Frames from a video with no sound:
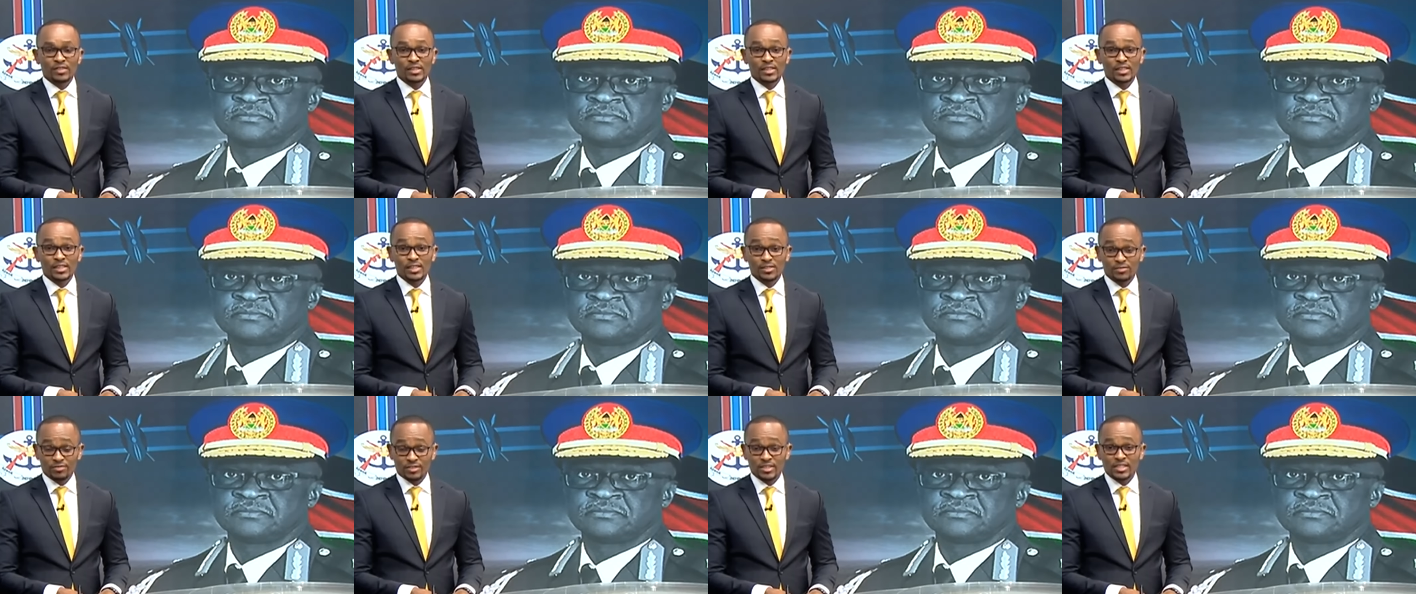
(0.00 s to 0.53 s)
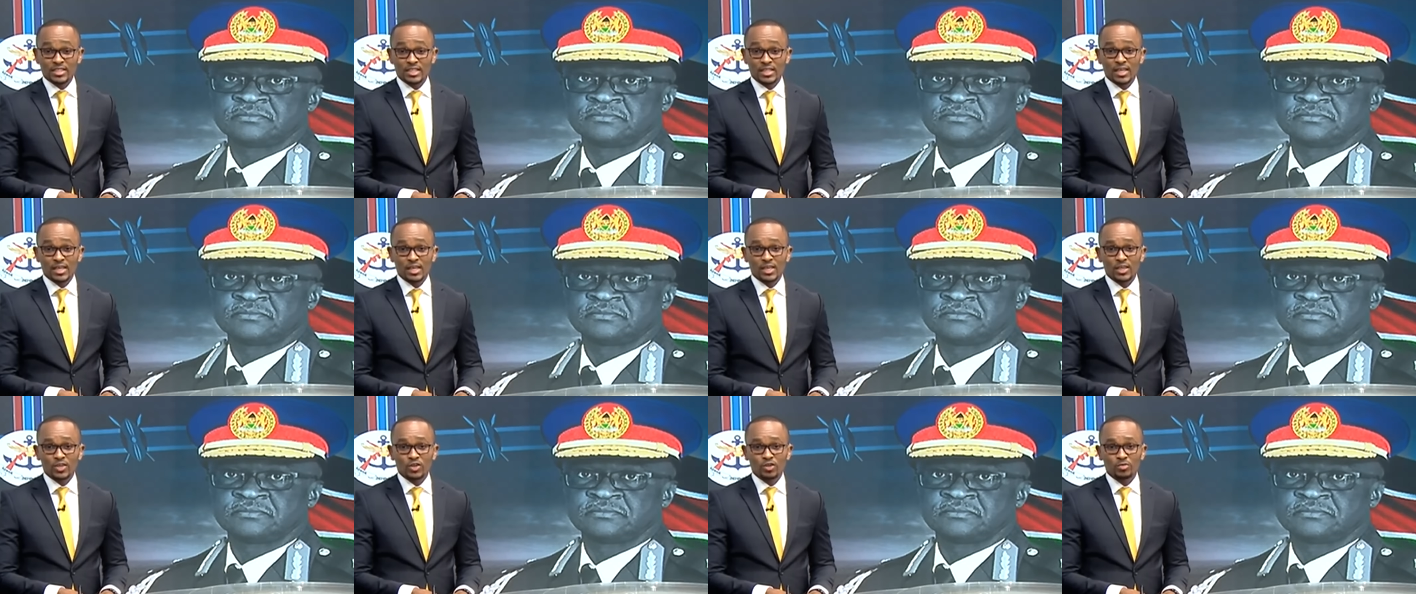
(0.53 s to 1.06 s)
Speaker 1: ill-fated
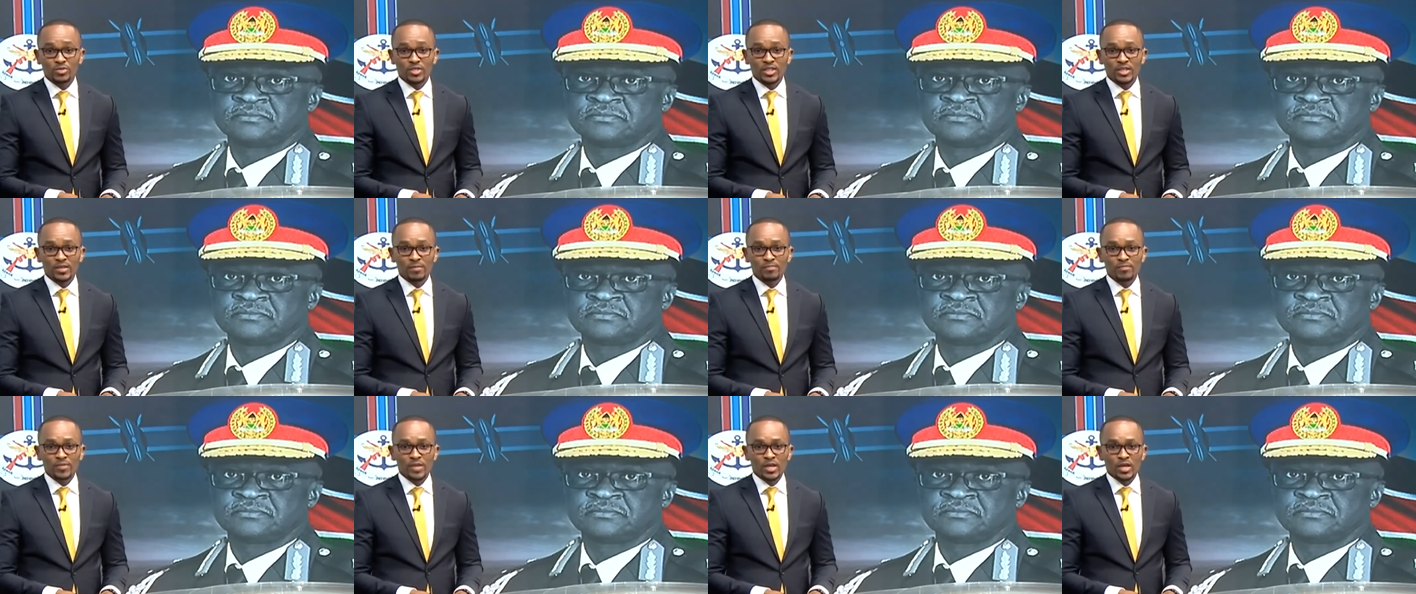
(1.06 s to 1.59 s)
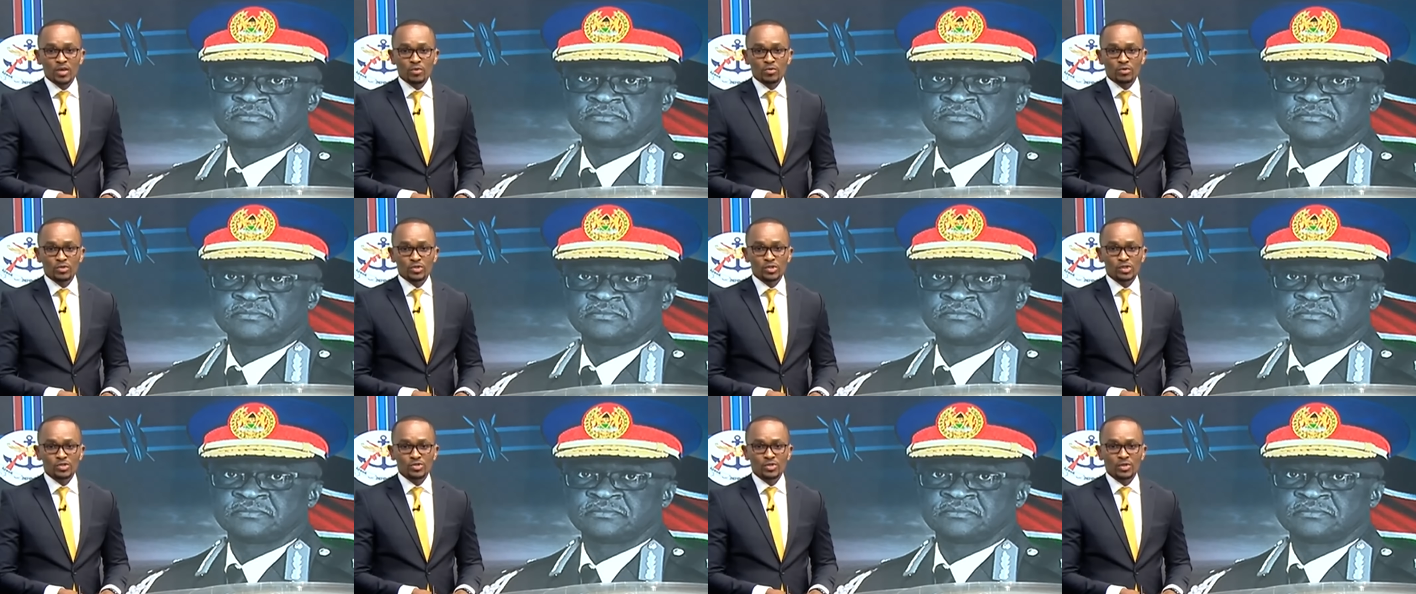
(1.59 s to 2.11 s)
helicopter
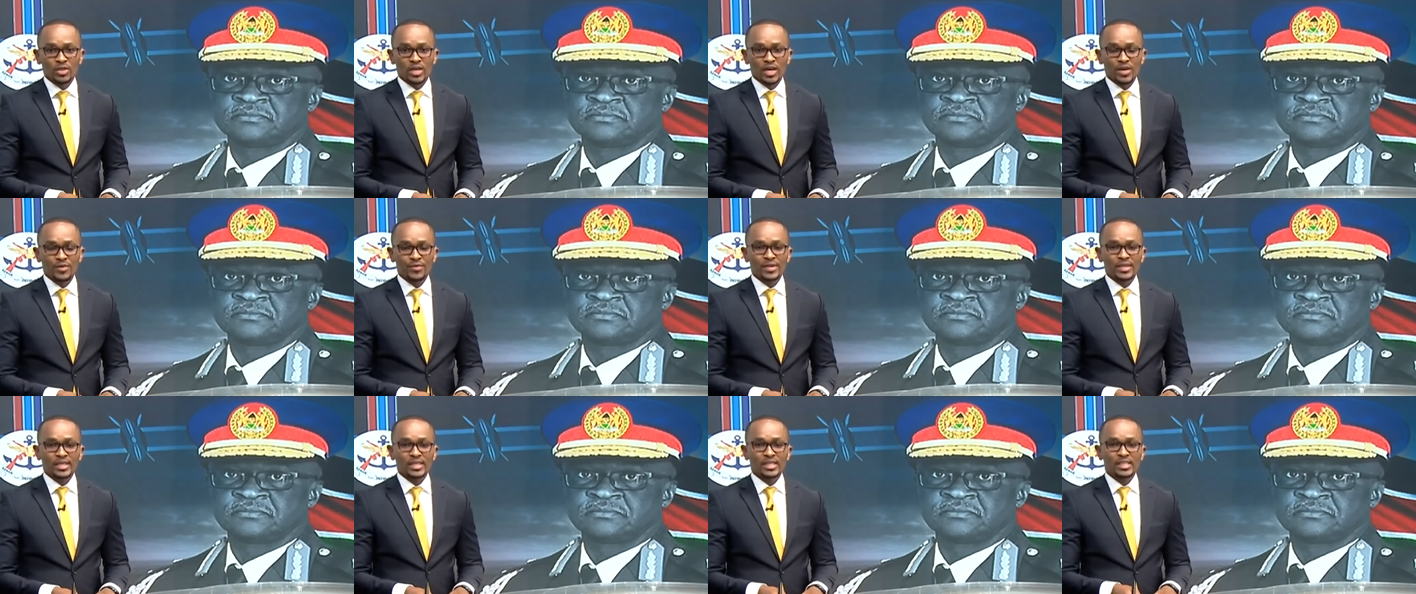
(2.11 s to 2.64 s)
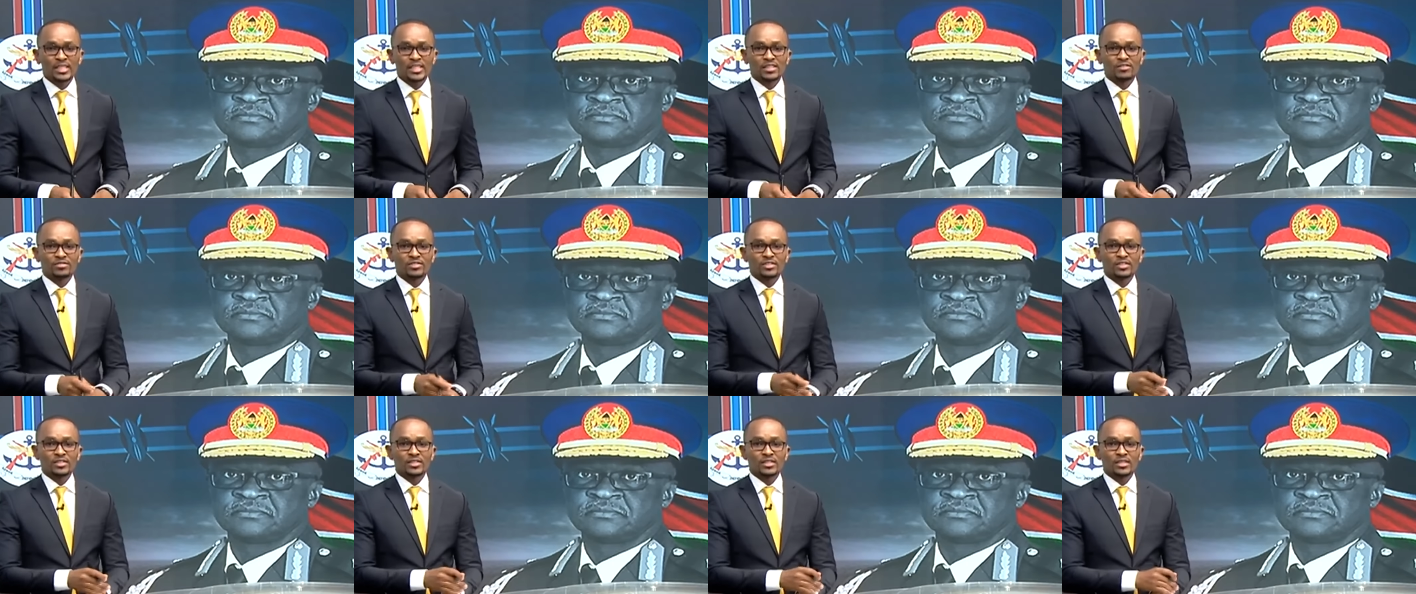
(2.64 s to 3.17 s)
was also carrying
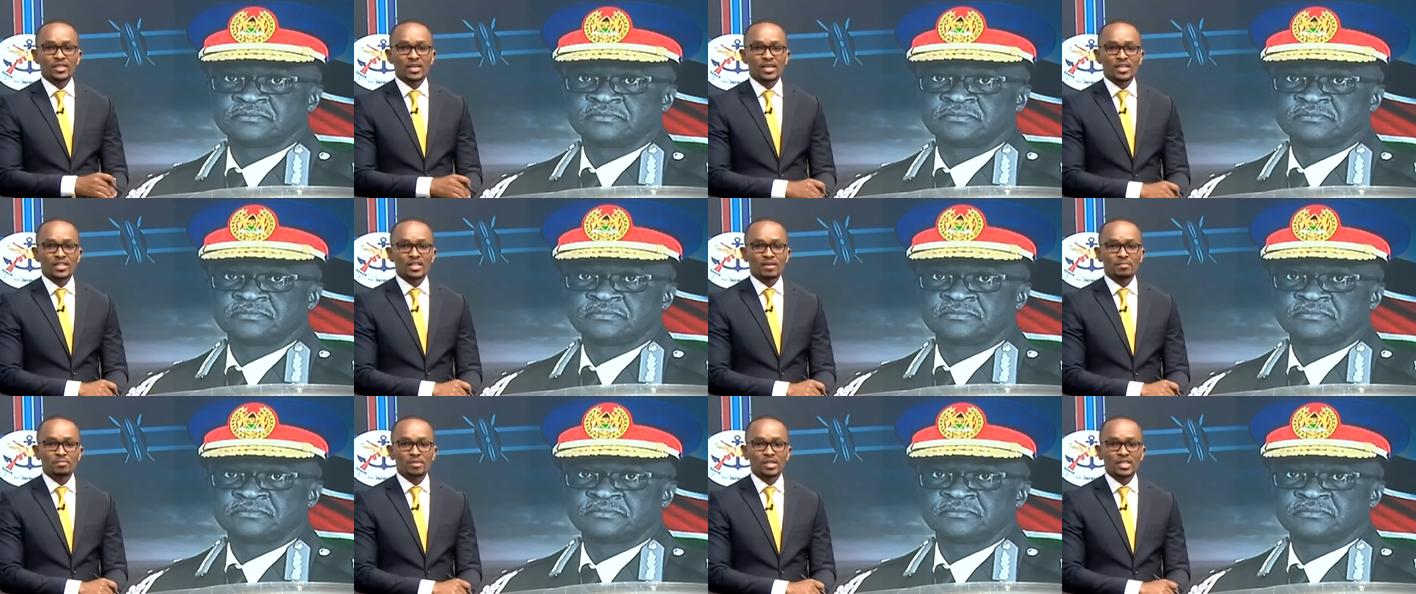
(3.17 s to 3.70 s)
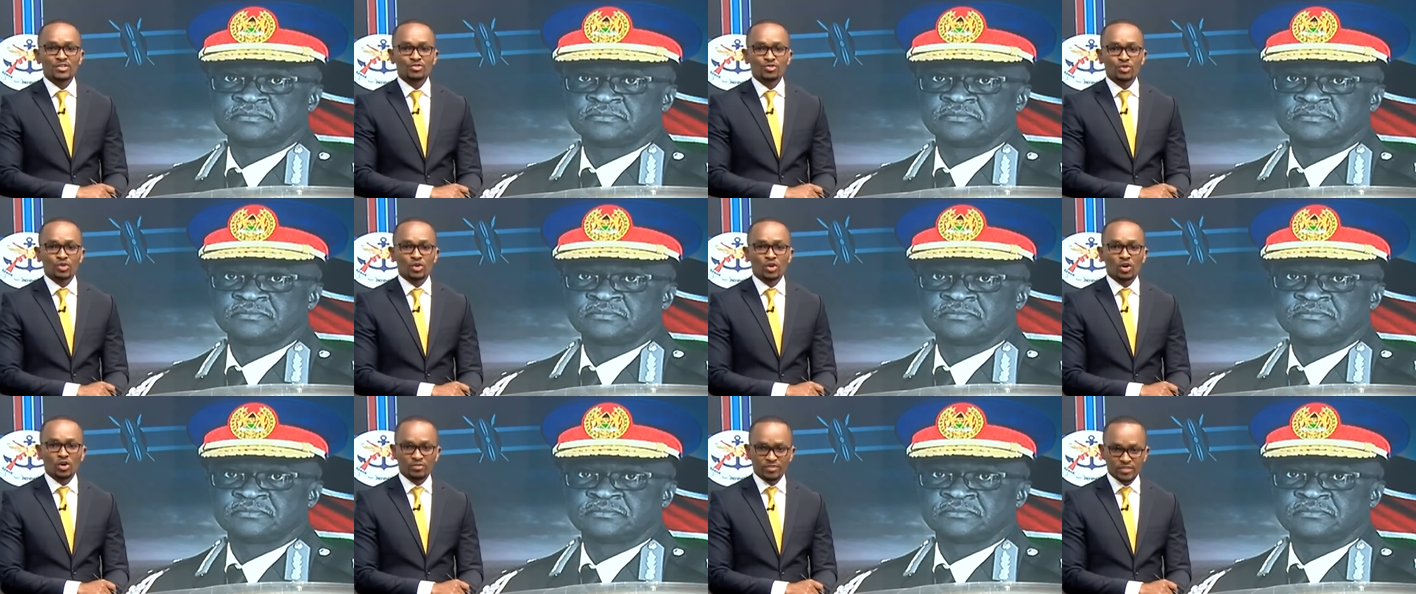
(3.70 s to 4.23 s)
11 other
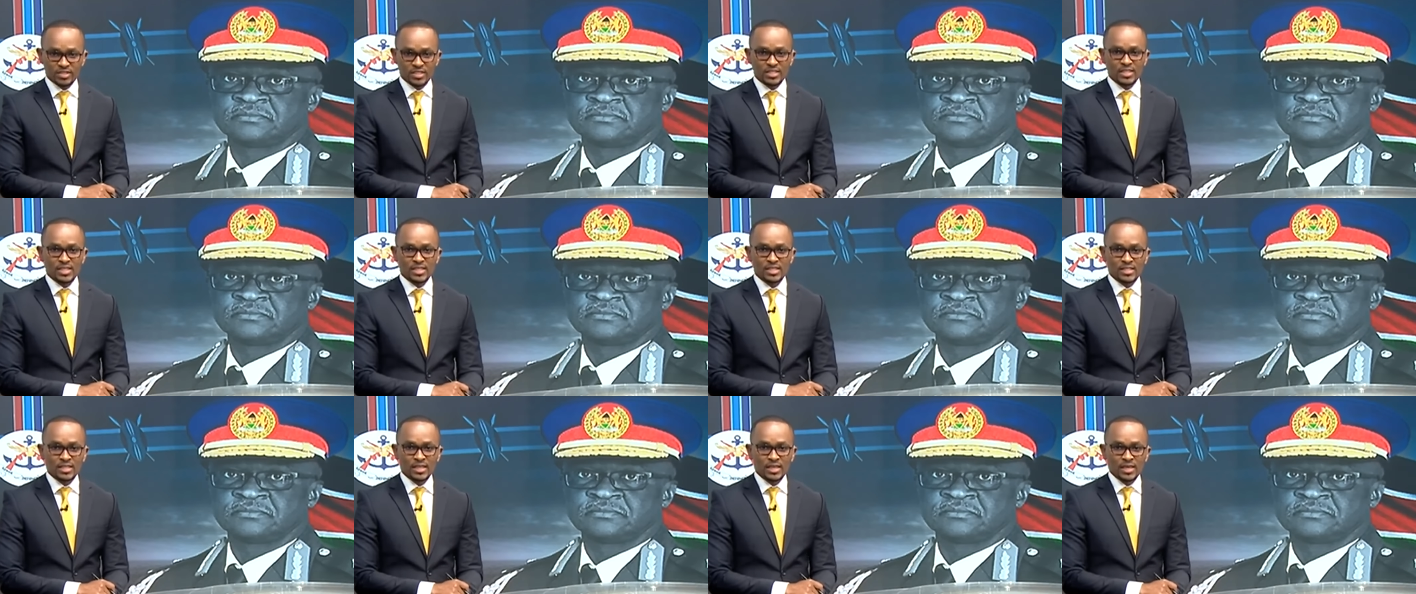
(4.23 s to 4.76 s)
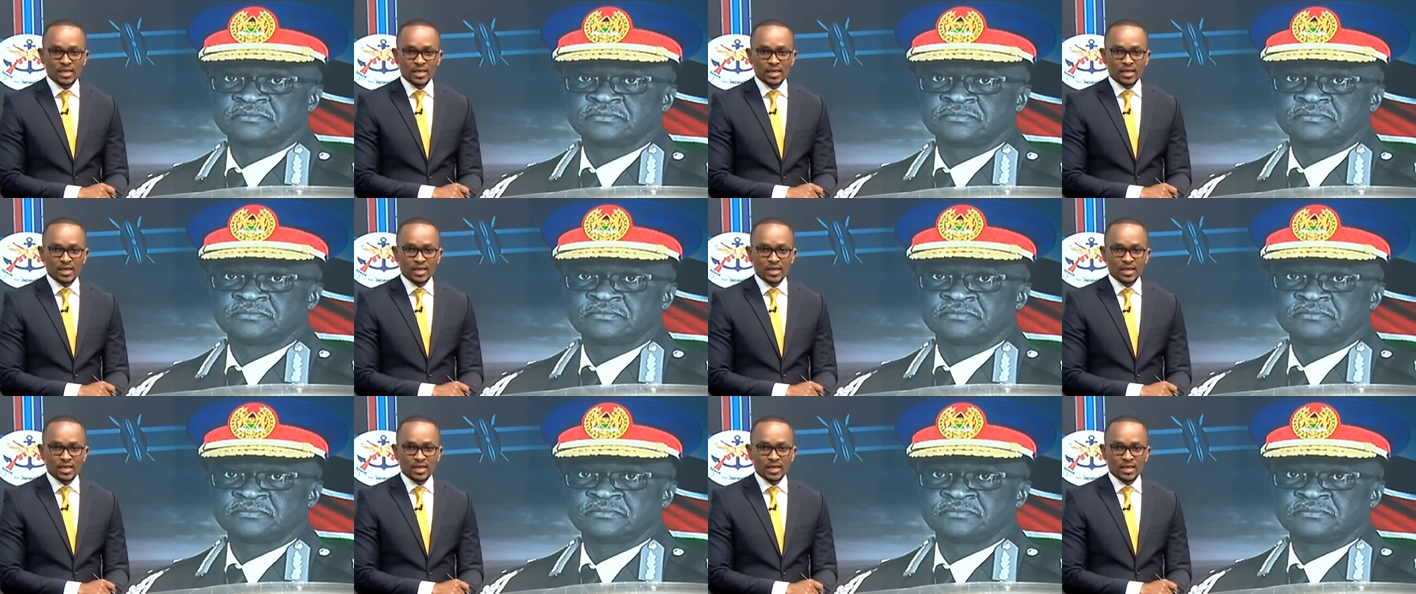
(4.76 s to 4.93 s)
military officers,